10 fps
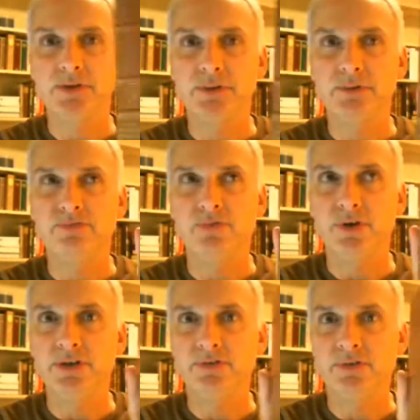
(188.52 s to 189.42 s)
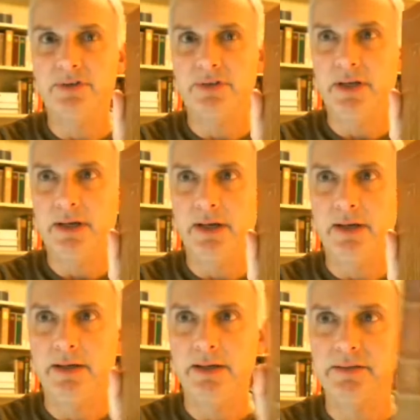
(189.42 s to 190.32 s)
to 4 different
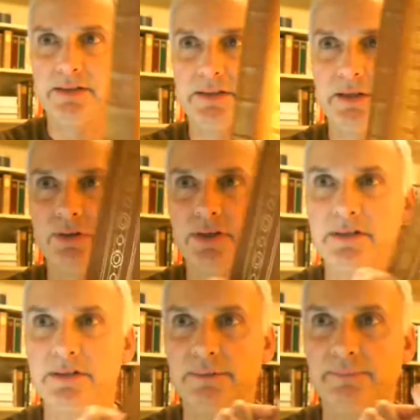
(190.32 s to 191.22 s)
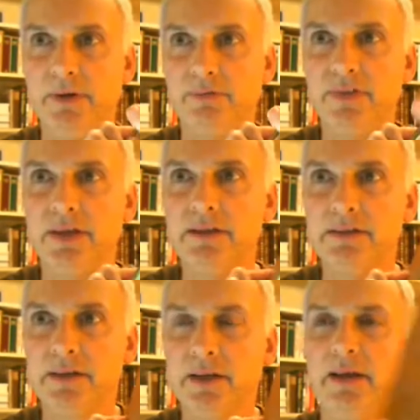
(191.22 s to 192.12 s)
series of
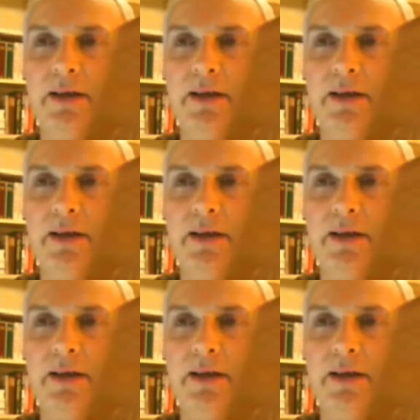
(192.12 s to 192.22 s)
these.